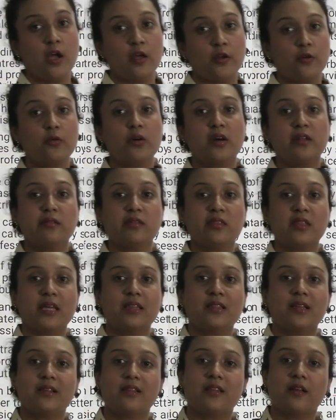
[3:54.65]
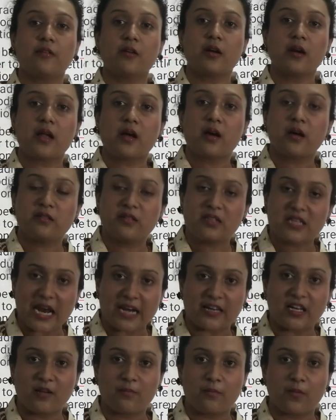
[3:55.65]
You can say that there are a
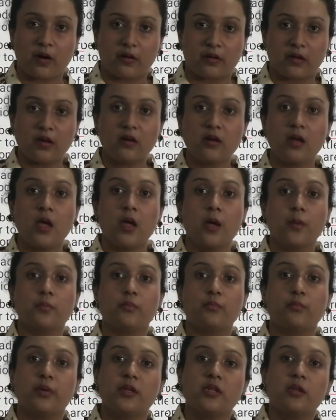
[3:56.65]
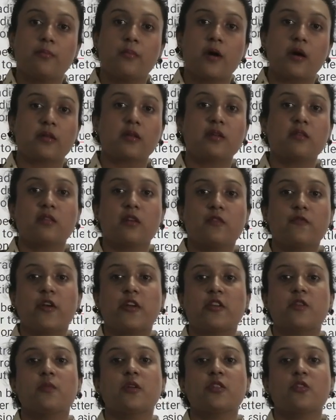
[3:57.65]
static market, but the markets are
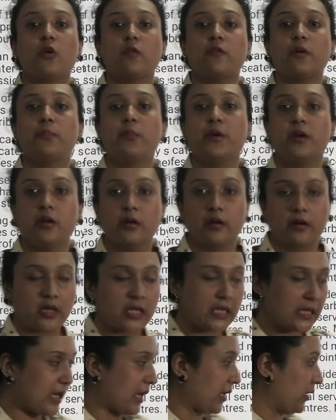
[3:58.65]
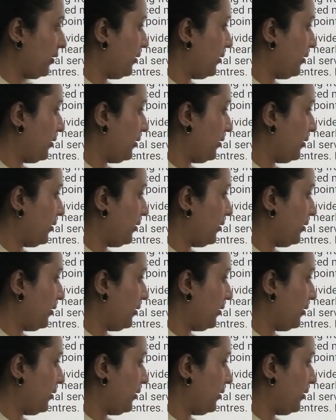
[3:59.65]
very much of a periodic kind.